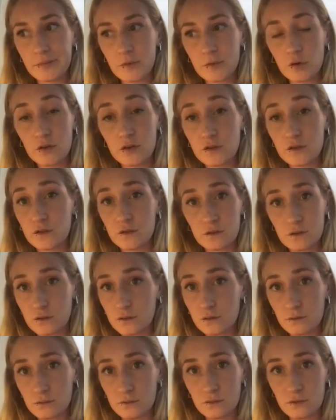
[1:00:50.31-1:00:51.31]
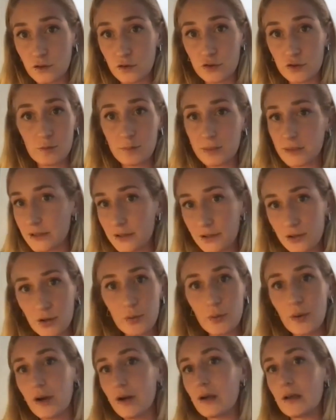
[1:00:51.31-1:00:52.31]
or socio-political
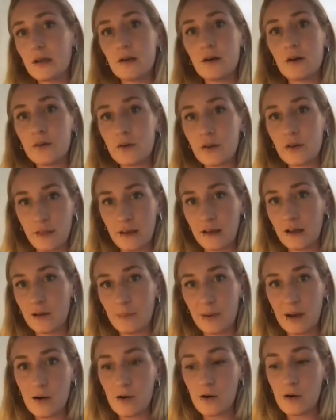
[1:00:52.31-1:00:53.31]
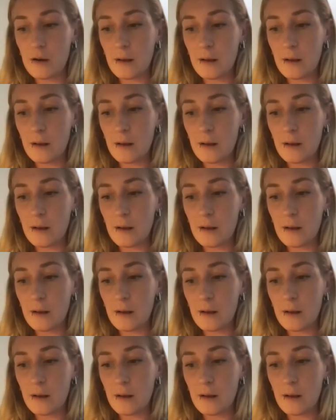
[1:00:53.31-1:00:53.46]
work, you know, to think about